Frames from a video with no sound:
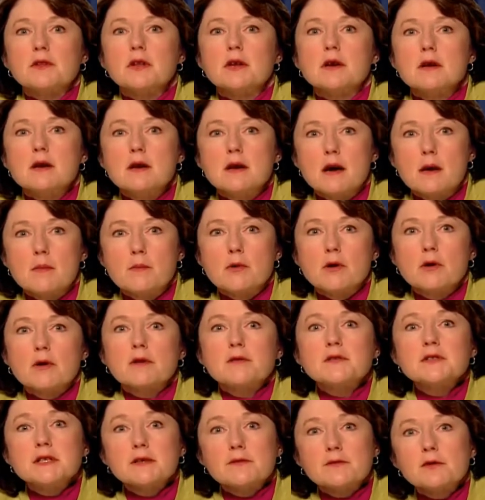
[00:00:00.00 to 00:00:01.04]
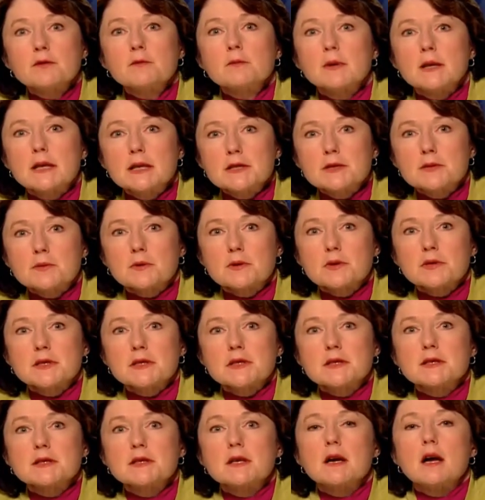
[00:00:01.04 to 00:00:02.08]
the number of different
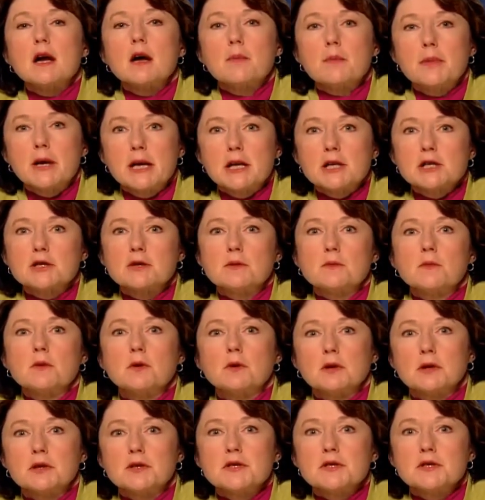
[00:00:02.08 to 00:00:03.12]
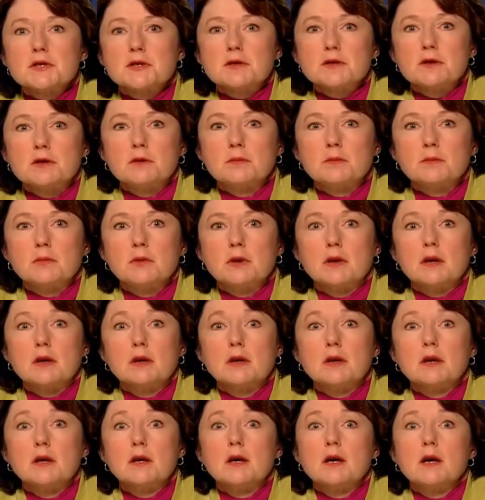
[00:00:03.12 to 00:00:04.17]
resources a patient will consume.
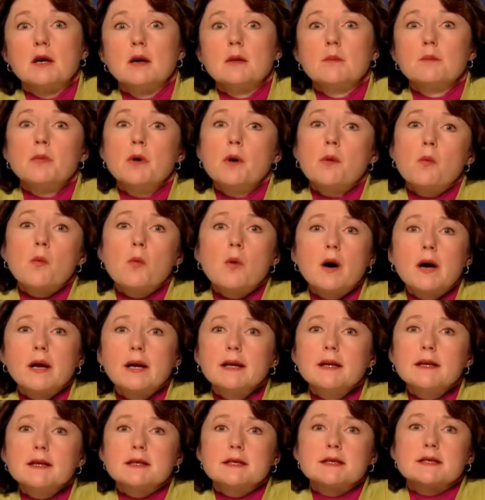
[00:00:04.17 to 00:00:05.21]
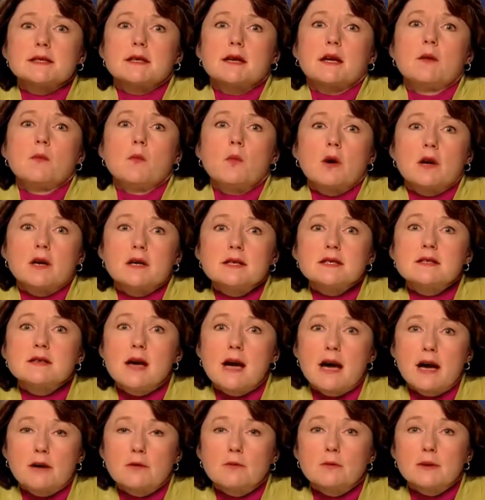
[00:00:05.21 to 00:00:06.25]
But what is and what is
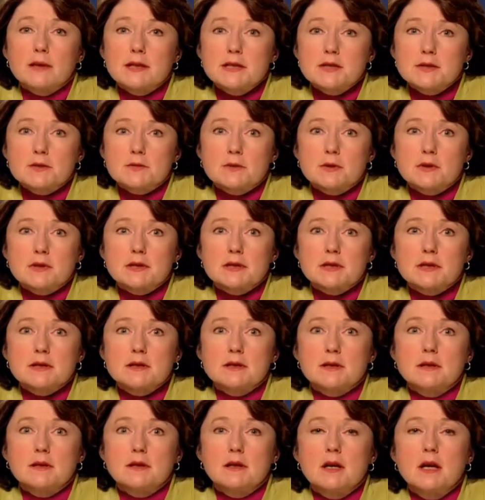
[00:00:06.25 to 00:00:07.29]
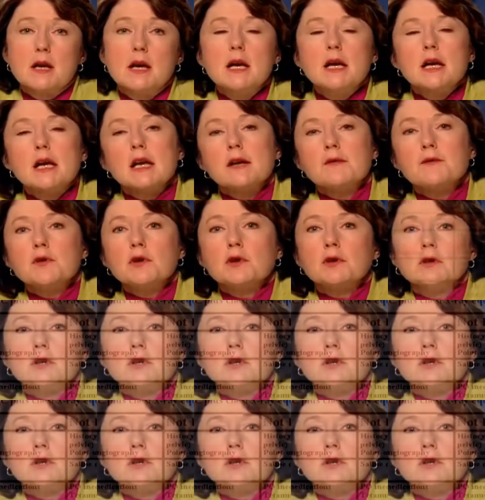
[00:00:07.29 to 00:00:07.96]
not a resource? If you